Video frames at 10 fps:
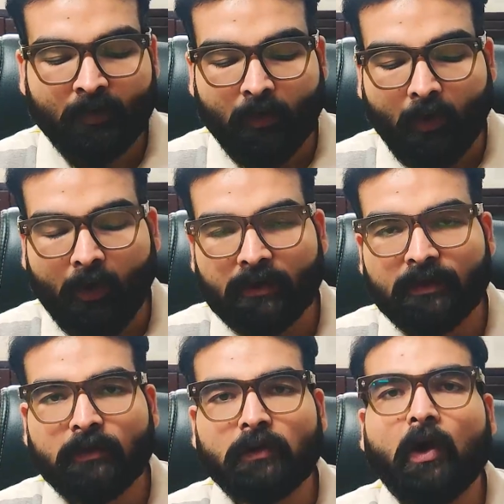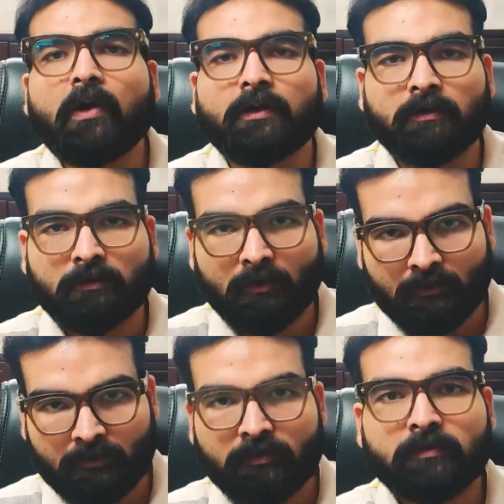or the Lord,
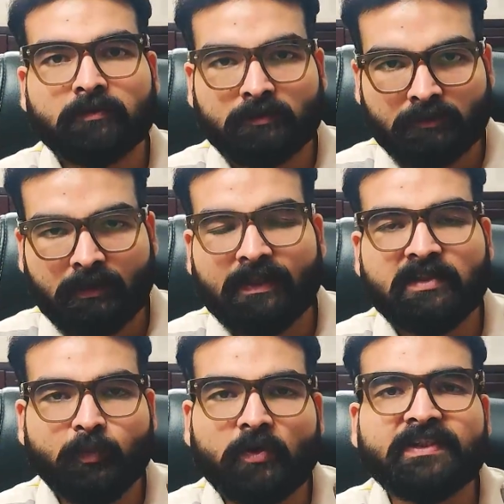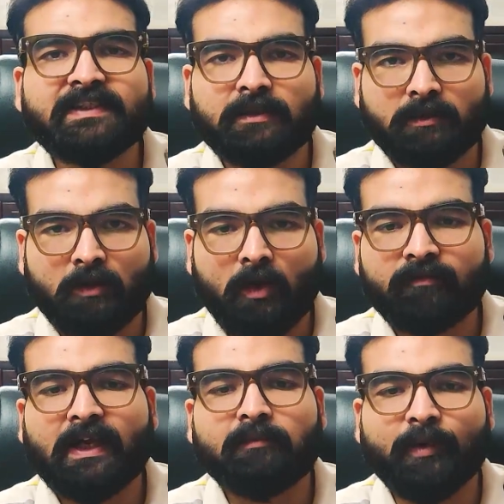the dispositor
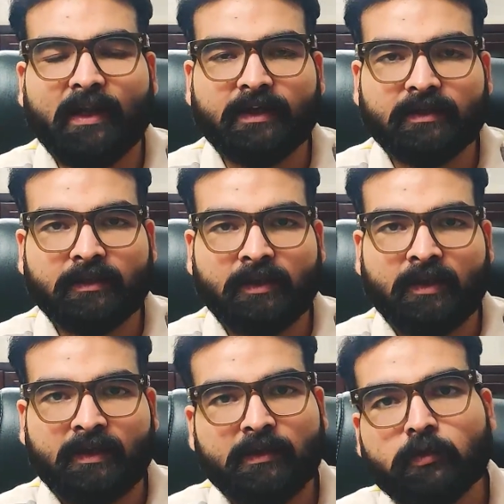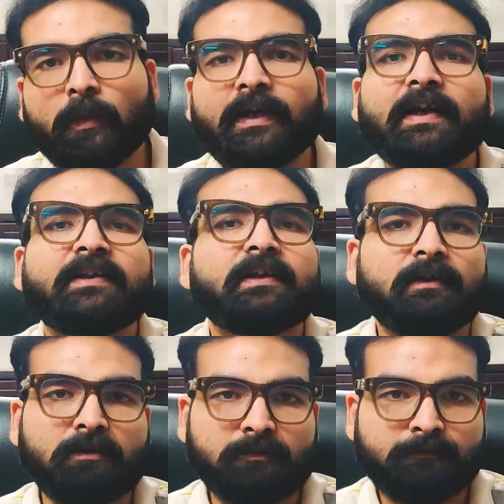of that planet is looking at the
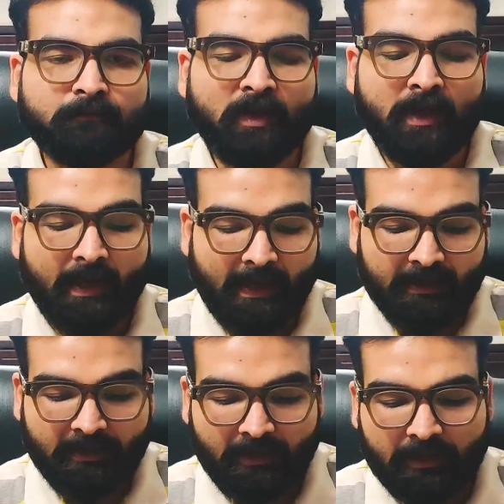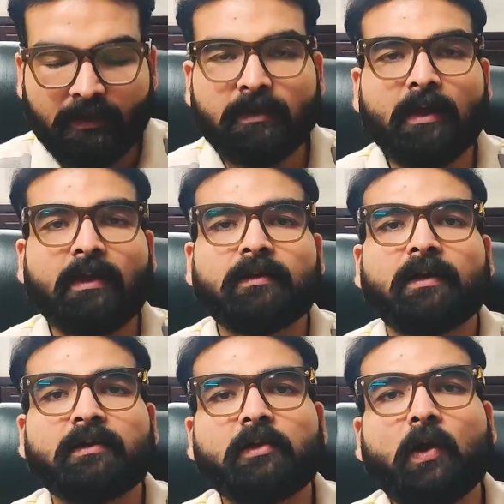Lagna, and the Lagna and
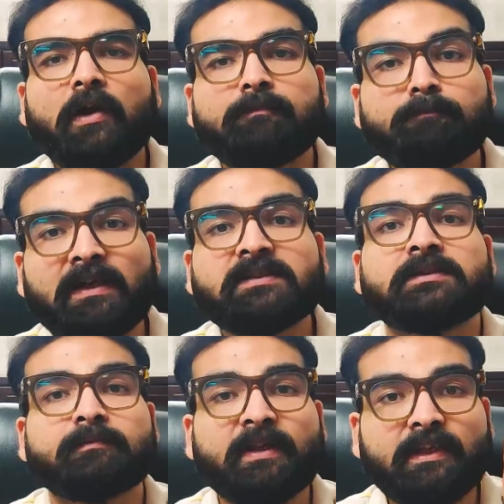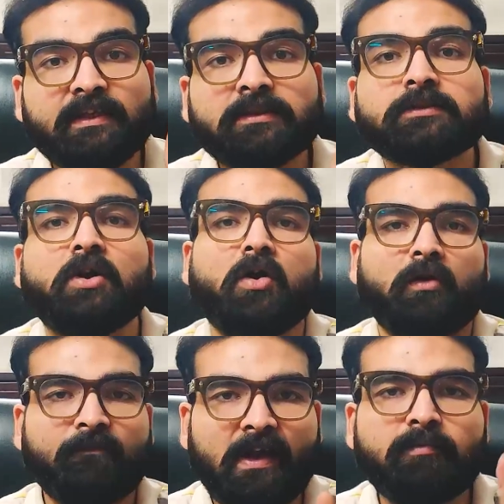Lagna Lord must be
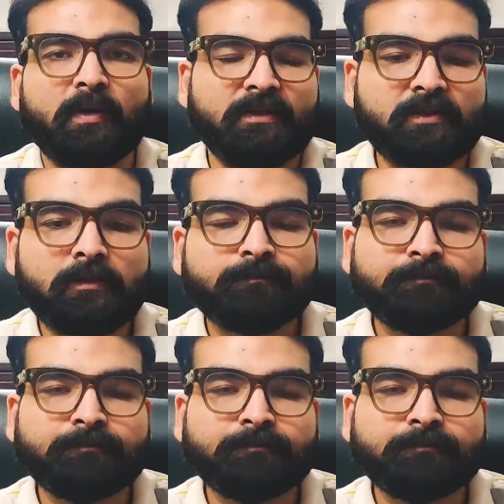strong, well placed.